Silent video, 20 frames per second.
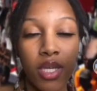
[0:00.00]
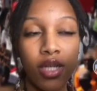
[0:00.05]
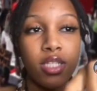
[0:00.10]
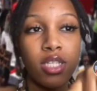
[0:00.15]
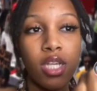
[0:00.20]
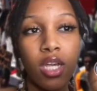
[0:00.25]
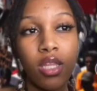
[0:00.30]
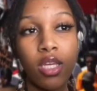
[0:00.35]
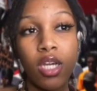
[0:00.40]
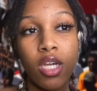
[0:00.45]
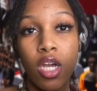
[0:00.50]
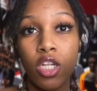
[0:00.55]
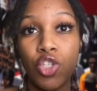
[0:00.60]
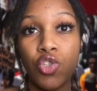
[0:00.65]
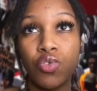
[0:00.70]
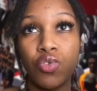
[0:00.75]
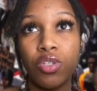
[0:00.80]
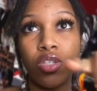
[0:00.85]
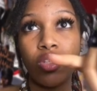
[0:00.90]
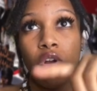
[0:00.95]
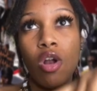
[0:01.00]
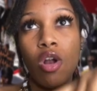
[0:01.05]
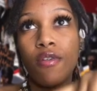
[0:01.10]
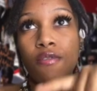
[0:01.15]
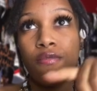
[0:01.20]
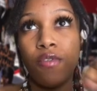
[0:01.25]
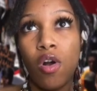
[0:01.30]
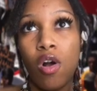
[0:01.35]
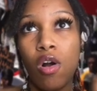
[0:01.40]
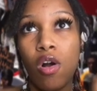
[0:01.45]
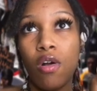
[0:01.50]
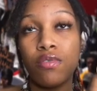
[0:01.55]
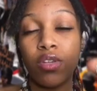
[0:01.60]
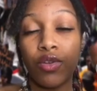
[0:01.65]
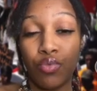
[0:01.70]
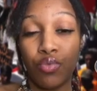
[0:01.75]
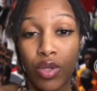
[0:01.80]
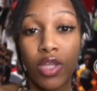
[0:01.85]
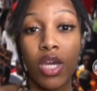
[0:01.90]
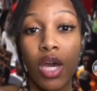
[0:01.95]
because other countries are
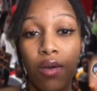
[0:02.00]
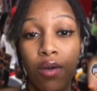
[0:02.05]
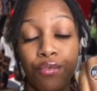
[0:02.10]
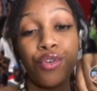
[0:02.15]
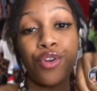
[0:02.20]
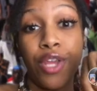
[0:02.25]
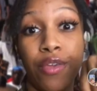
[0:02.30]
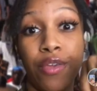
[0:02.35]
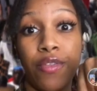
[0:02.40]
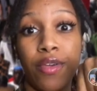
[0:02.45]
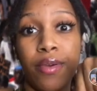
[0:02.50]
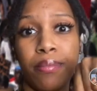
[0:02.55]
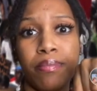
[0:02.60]
involved with governing